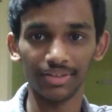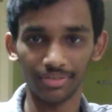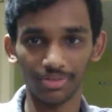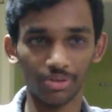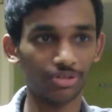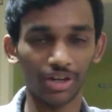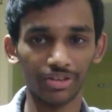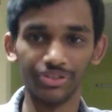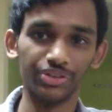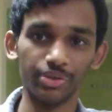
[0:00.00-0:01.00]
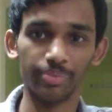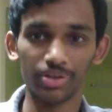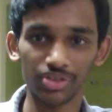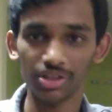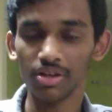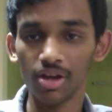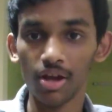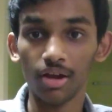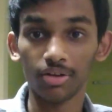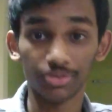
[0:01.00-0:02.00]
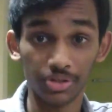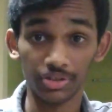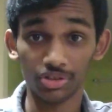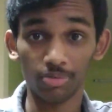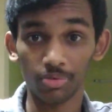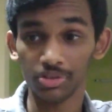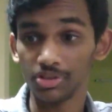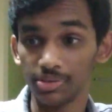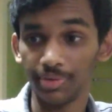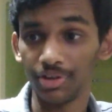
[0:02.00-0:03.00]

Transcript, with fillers: then go continue in your browsing uh, so you can stop watching